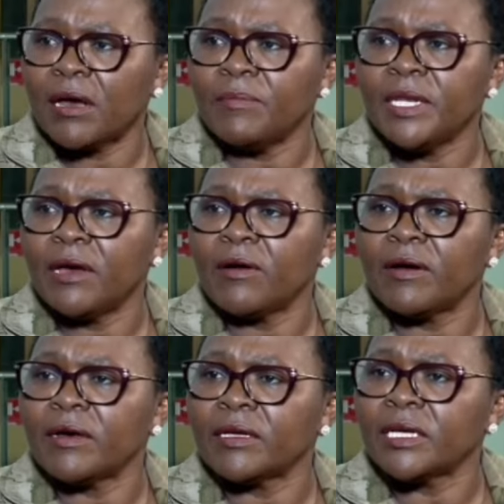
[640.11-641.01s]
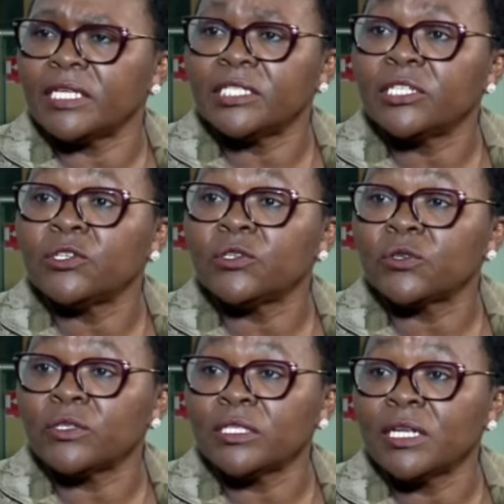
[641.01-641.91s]
our
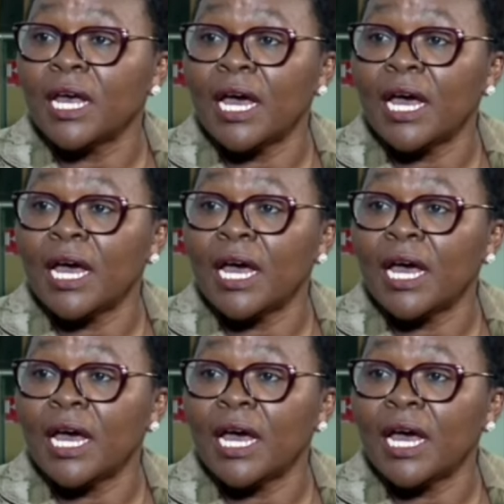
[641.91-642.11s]
institutions